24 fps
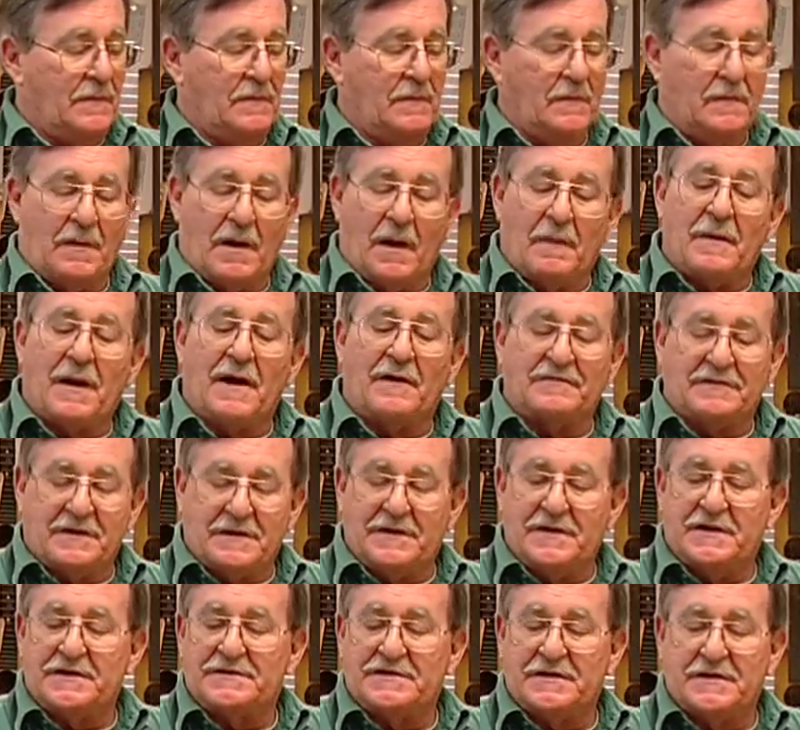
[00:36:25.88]
about the
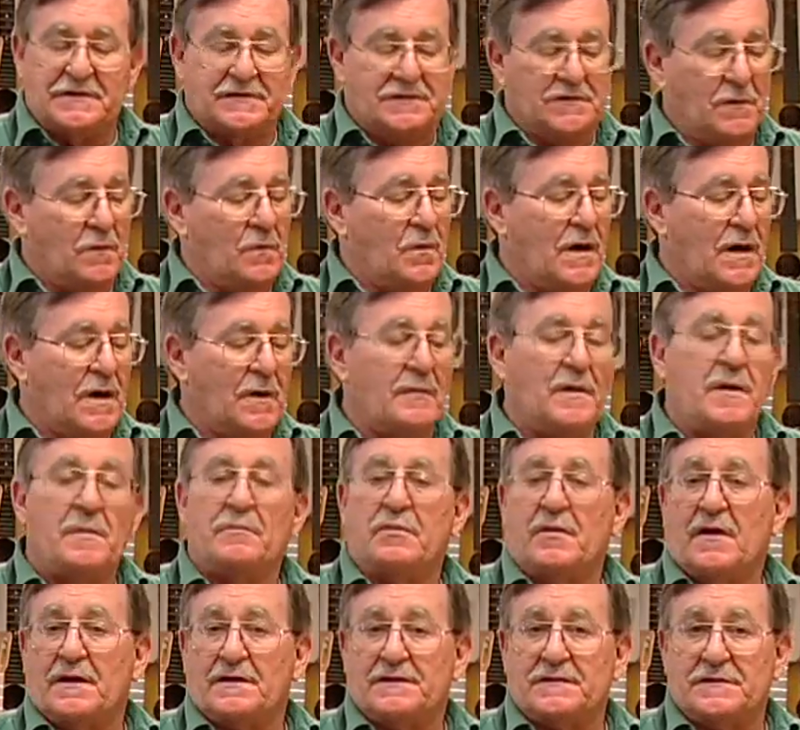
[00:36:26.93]
distance where we
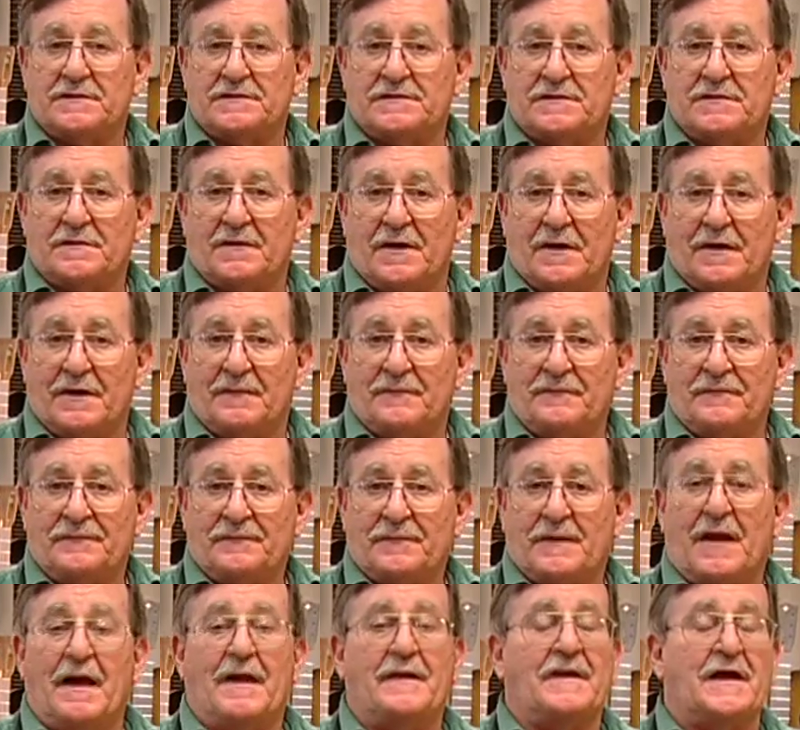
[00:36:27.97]
pluck the string.
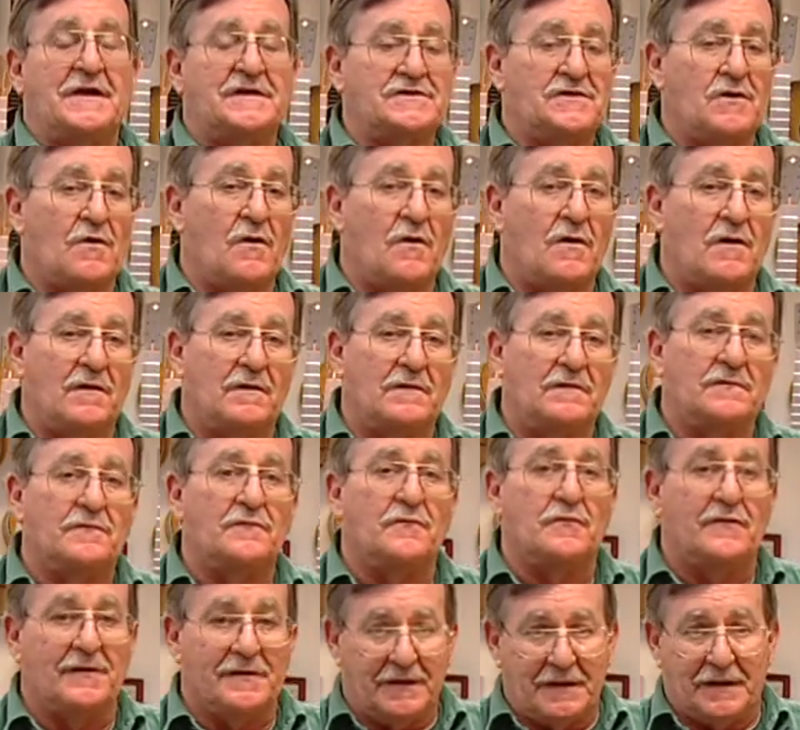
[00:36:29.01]
And that's called
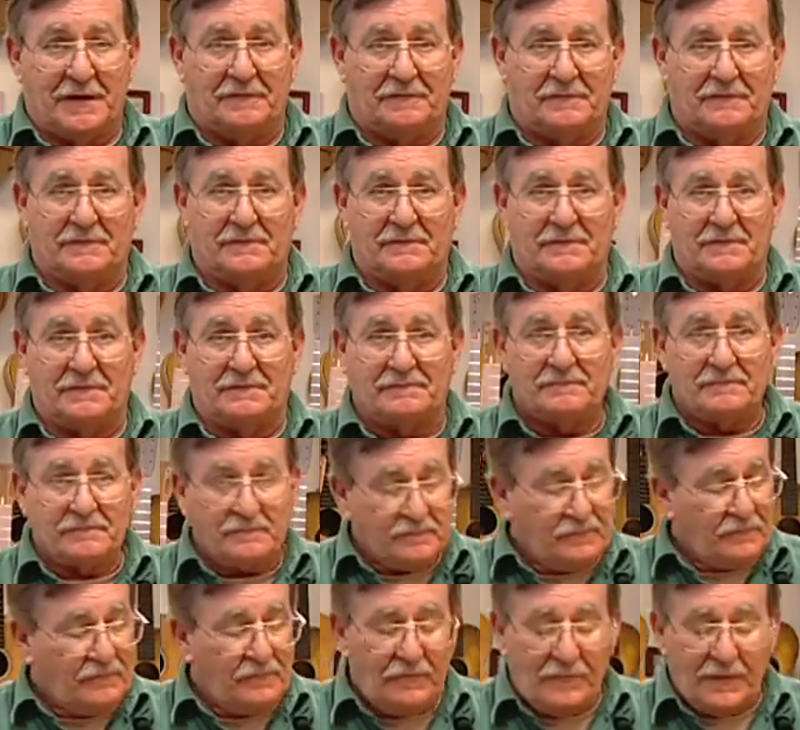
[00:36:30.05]
relief.
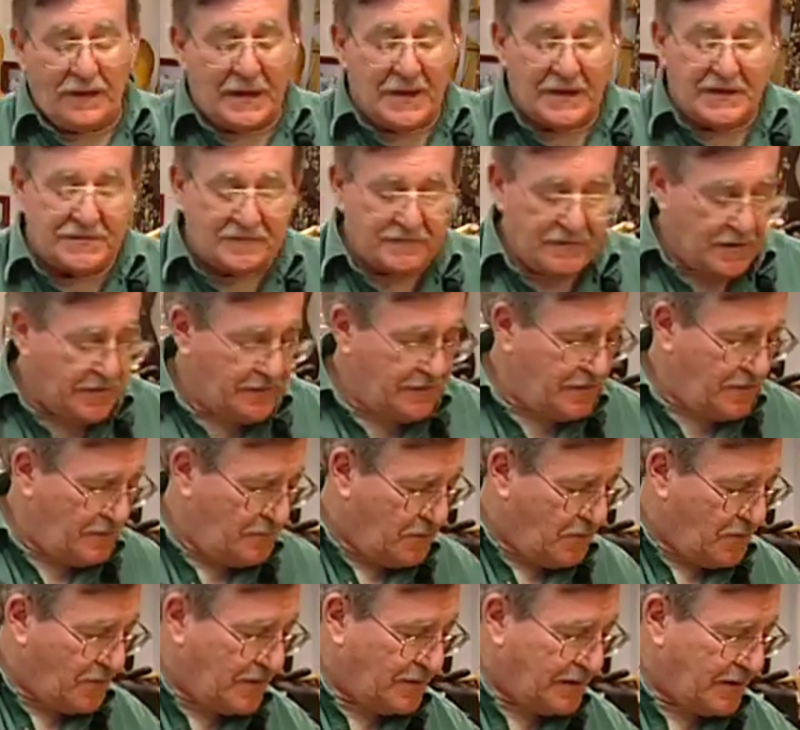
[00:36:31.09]
It's very
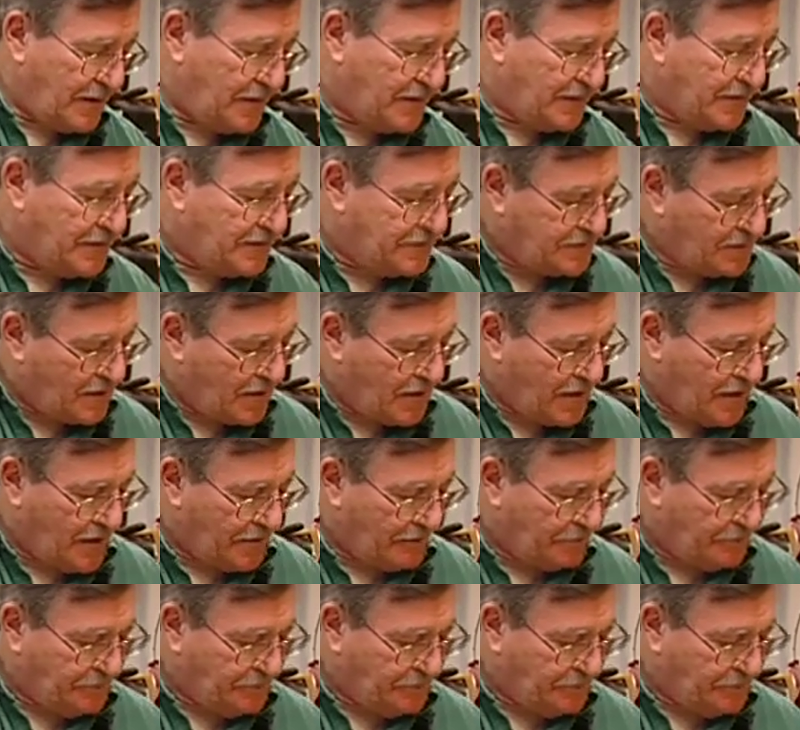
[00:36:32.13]
important on the guitar.